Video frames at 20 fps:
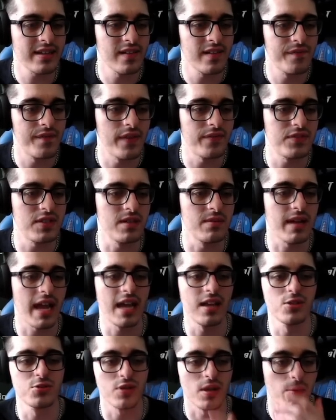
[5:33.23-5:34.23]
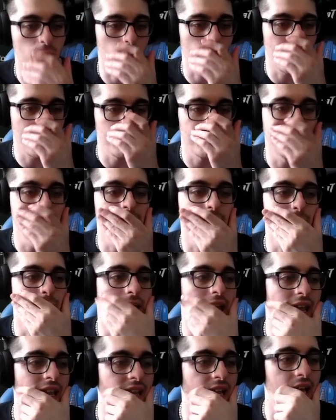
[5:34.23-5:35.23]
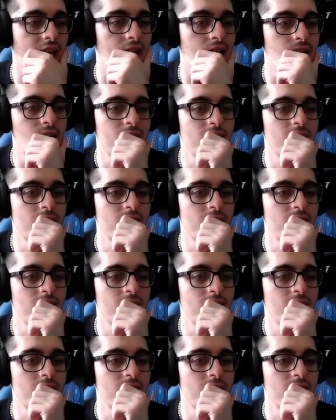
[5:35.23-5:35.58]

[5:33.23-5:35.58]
15 kills with a recommended melee.